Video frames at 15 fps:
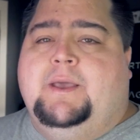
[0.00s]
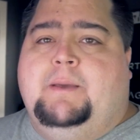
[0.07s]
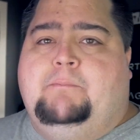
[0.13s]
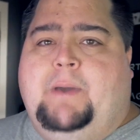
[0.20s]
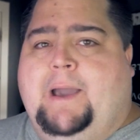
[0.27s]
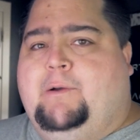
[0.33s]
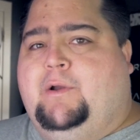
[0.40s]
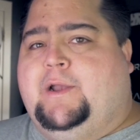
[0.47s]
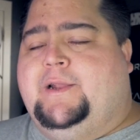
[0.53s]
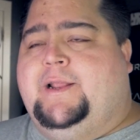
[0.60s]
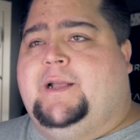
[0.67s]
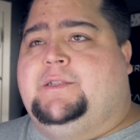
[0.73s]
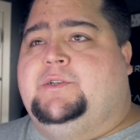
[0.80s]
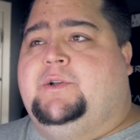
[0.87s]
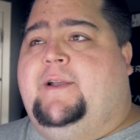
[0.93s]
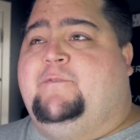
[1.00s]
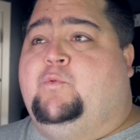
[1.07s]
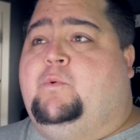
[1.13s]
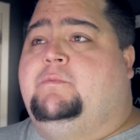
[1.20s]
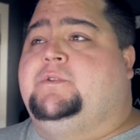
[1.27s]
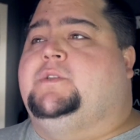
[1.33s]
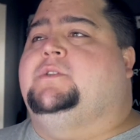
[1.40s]
power connector.
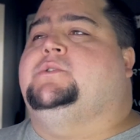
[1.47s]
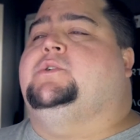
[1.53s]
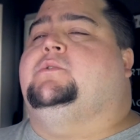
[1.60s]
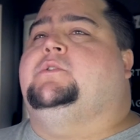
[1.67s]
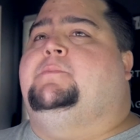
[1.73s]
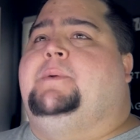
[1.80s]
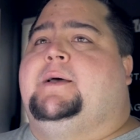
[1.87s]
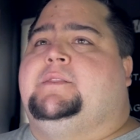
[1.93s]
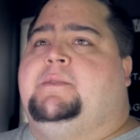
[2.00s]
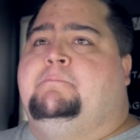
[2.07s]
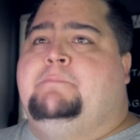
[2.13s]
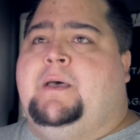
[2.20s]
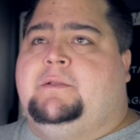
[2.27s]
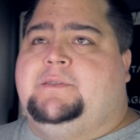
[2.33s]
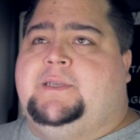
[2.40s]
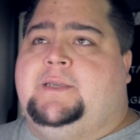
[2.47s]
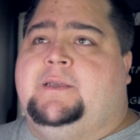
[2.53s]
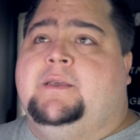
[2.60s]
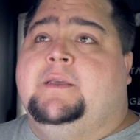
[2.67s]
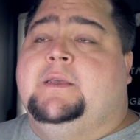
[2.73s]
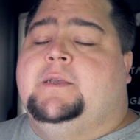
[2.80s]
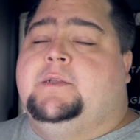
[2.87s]
Everyone was concerned about the melting.
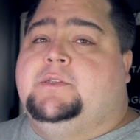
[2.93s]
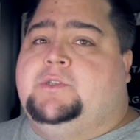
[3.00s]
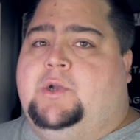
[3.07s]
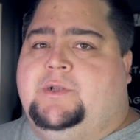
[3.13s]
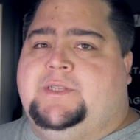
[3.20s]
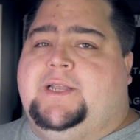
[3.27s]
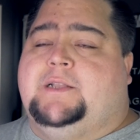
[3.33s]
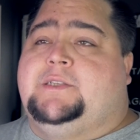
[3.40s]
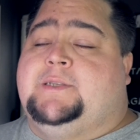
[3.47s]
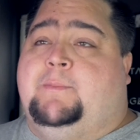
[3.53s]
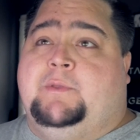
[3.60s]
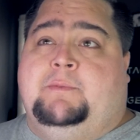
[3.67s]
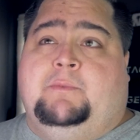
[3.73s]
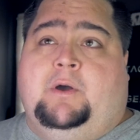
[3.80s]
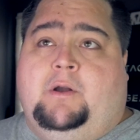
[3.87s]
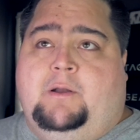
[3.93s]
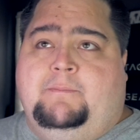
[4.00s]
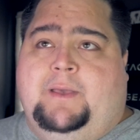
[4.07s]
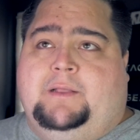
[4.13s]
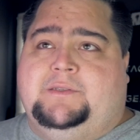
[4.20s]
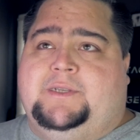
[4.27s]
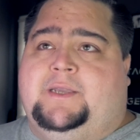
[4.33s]
Turns out some of them are
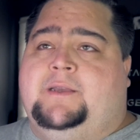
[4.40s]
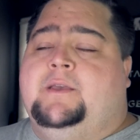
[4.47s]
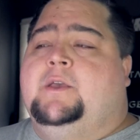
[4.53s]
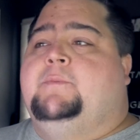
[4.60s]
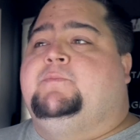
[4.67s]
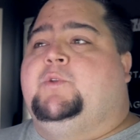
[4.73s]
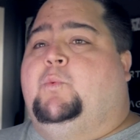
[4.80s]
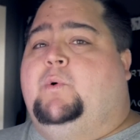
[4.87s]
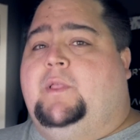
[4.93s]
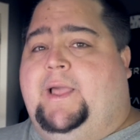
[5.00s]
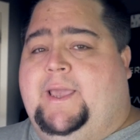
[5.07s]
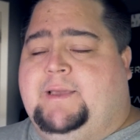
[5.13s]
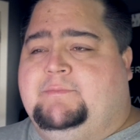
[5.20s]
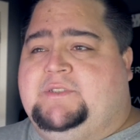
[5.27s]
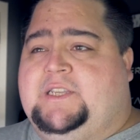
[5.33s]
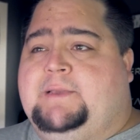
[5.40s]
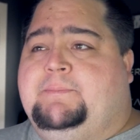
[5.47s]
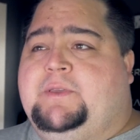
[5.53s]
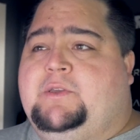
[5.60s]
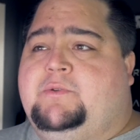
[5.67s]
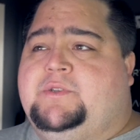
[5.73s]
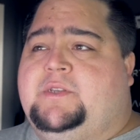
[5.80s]
melting. Will AMD be
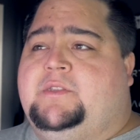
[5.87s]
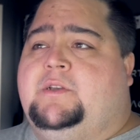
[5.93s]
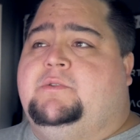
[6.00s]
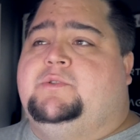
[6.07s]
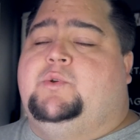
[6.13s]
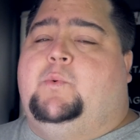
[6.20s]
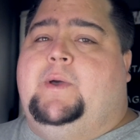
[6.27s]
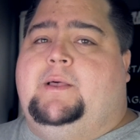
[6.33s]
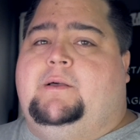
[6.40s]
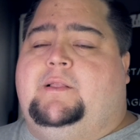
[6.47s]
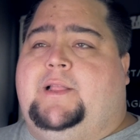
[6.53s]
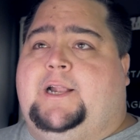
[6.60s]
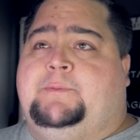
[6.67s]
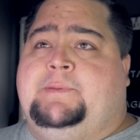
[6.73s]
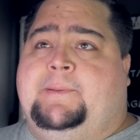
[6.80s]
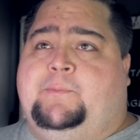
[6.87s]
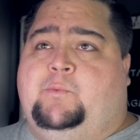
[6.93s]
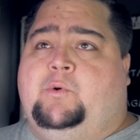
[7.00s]
using those? Well, a lot of people